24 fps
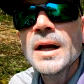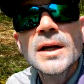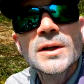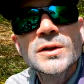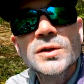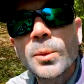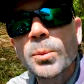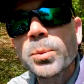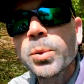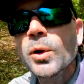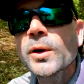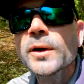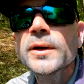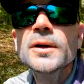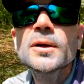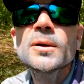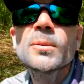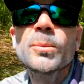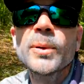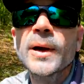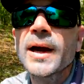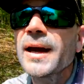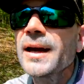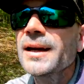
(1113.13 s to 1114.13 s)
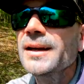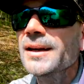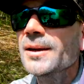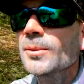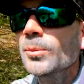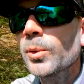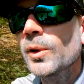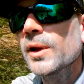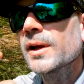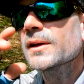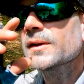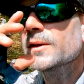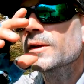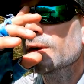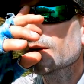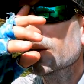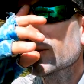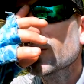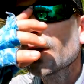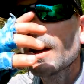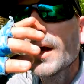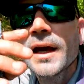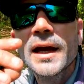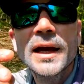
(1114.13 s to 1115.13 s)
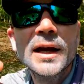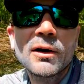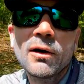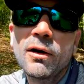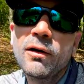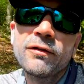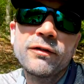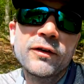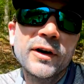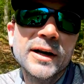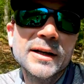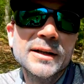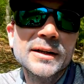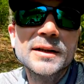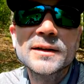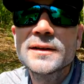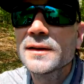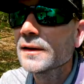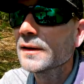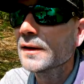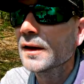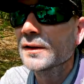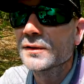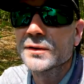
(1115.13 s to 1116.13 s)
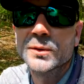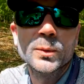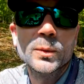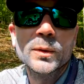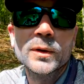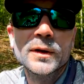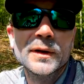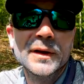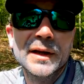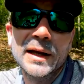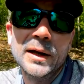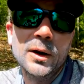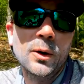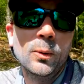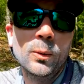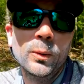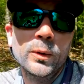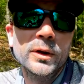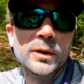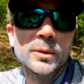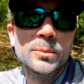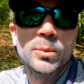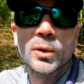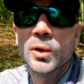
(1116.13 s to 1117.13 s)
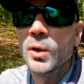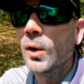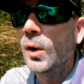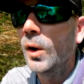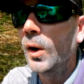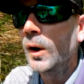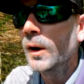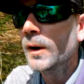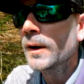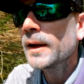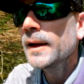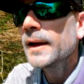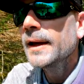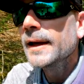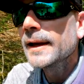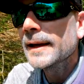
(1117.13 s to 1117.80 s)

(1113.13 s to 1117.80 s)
So putting your bait in places, in all frankness, they don't really belong.